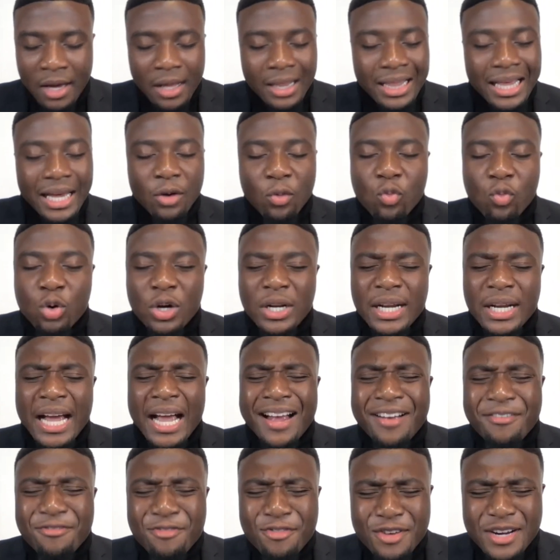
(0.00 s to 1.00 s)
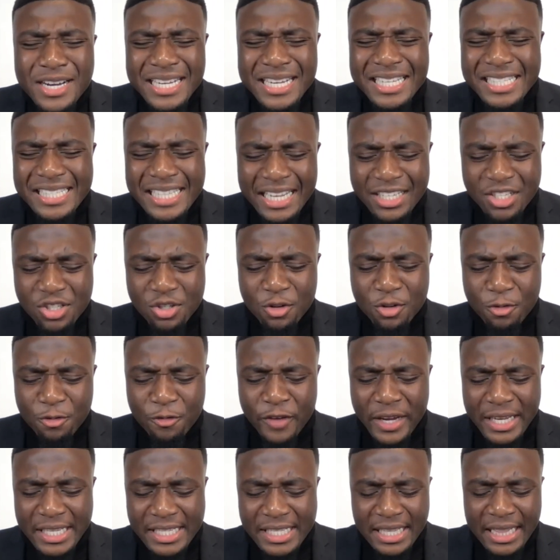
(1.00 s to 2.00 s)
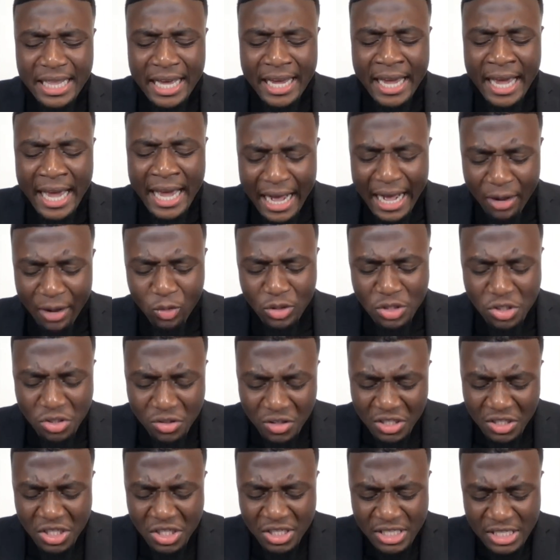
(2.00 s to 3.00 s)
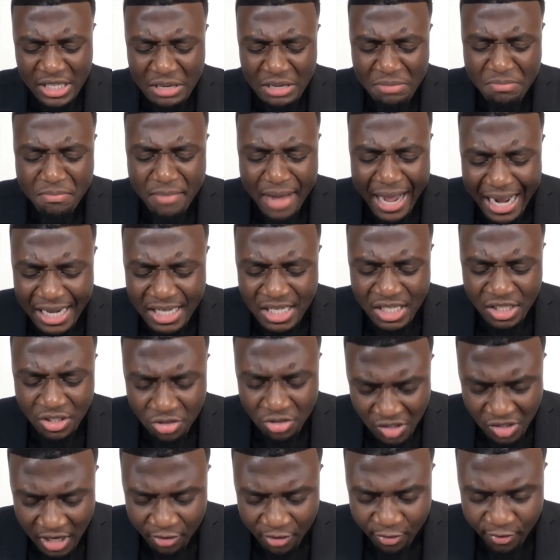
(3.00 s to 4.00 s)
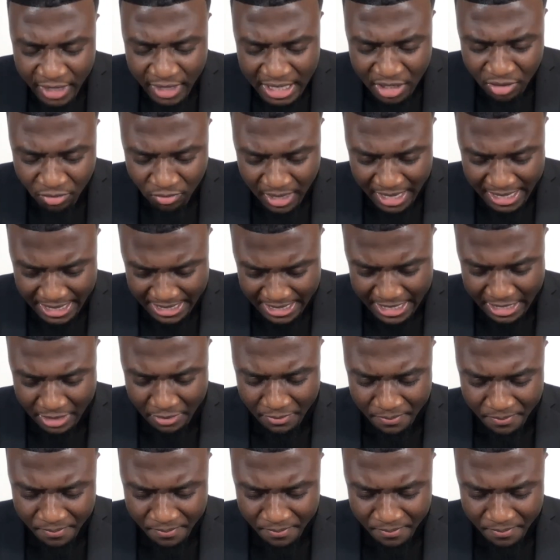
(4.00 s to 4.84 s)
like whatever it is that you're facing, like, I want you to just imagine yourself in it right now.